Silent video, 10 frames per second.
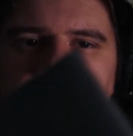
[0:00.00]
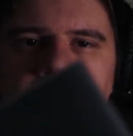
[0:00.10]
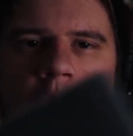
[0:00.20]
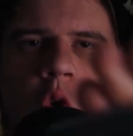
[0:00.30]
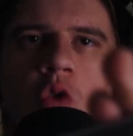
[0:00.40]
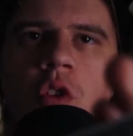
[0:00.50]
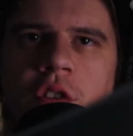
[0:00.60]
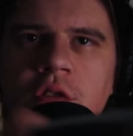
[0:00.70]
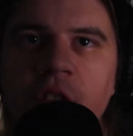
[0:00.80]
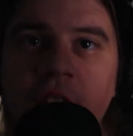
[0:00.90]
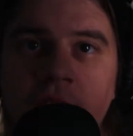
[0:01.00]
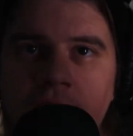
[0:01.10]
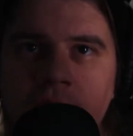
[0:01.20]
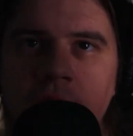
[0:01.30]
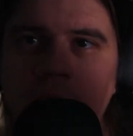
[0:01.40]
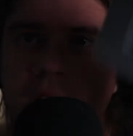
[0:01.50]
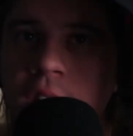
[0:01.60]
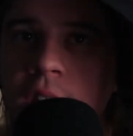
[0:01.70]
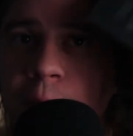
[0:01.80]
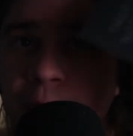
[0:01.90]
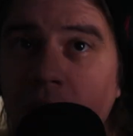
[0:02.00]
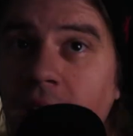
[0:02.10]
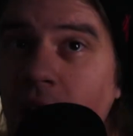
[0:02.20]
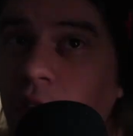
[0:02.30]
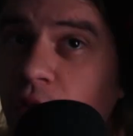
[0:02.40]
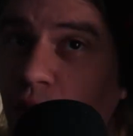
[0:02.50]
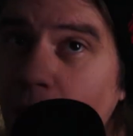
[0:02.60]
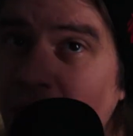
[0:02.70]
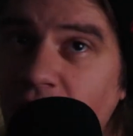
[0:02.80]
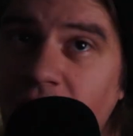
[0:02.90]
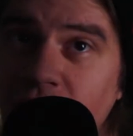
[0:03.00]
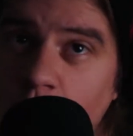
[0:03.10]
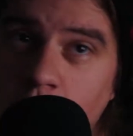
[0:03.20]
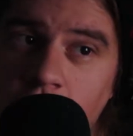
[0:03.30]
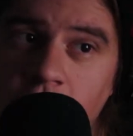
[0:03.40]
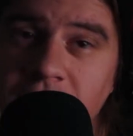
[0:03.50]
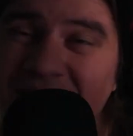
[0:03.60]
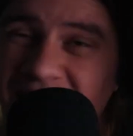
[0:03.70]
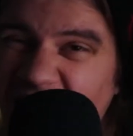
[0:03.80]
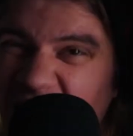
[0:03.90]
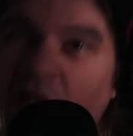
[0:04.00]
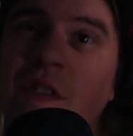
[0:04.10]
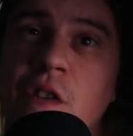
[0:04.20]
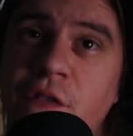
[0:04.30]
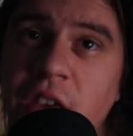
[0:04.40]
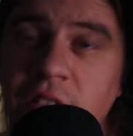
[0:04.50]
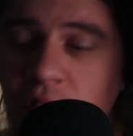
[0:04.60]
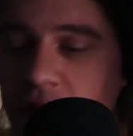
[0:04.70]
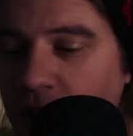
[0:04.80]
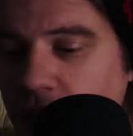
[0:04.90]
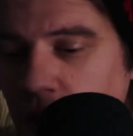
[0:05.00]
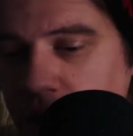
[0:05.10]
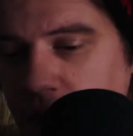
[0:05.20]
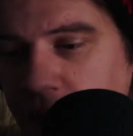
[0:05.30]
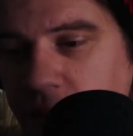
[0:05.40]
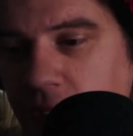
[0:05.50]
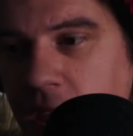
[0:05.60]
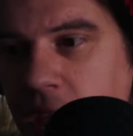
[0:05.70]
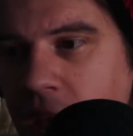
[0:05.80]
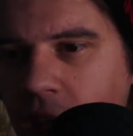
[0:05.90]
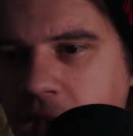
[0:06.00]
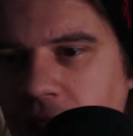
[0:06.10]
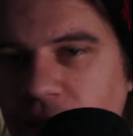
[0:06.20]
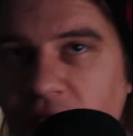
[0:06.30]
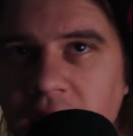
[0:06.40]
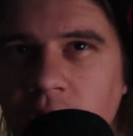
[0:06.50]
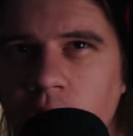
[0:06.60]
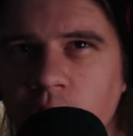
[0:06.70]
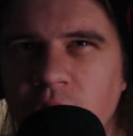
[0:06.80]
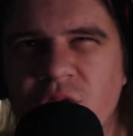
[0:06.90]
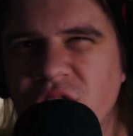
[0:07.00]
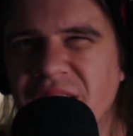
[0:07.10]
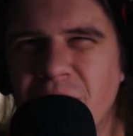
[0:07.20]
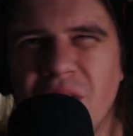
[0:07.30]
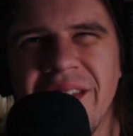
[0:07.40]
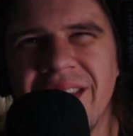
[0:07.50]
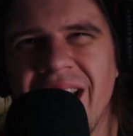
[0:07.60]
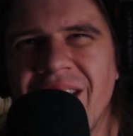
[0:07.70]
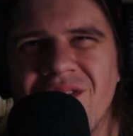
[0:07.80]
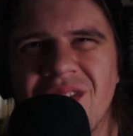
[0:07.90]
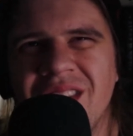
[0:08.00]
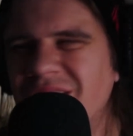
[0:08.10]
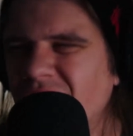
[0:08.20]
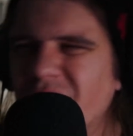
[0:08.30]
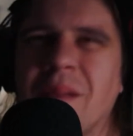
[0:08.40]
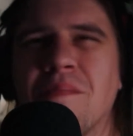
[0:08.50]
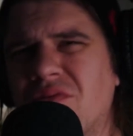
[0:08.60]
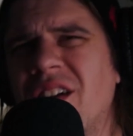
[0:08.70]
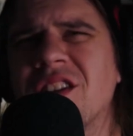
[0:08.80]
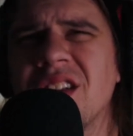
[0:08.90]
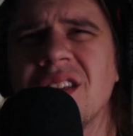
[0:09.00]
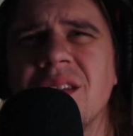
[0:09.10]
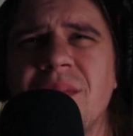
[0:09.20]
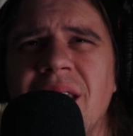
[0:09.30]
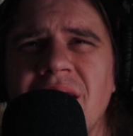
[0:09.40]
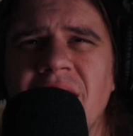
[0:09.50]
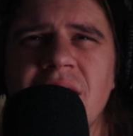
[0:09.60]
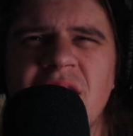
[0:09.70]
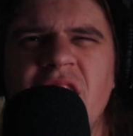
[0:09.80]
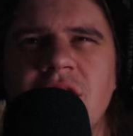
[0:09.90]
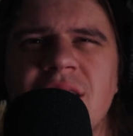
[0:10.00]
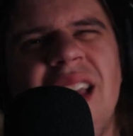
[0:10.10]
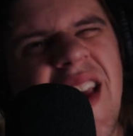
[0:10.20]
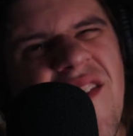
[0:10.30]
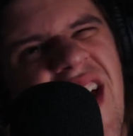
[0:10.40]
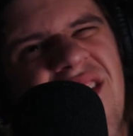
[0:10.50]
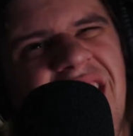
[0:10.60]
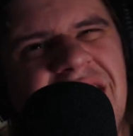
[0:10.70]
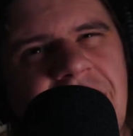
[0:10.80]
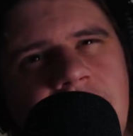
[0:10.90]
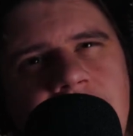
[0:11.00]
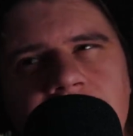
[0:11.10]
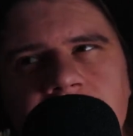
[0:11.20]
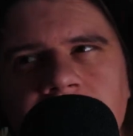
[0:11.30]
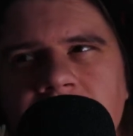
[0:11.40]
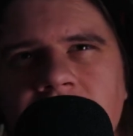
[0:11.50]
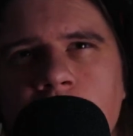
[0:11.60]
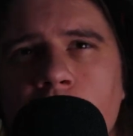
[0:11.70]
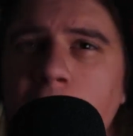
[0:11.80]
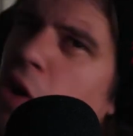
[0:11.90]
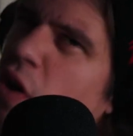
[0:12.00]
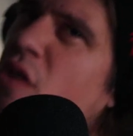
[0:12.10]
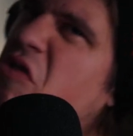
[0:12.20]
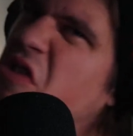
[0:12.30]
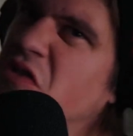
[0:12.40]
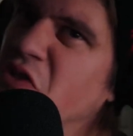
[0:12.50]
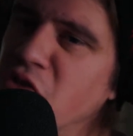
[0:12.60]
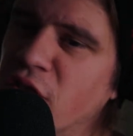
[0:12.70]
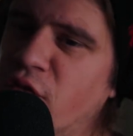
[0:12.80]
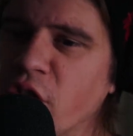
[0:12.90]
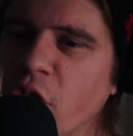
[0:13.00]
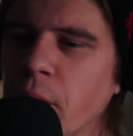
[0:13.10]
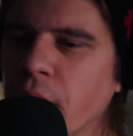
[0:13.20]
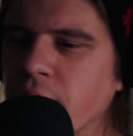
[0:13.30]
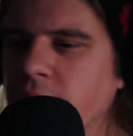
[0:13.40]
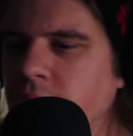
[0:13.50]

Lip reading: holders for these, but 3x5 note cards also fit in those leather holders, and I find those for some reason. These are like precious to me. Like I like if I have an idea, I'm like, oh, I don't think it's good enough for the notebook,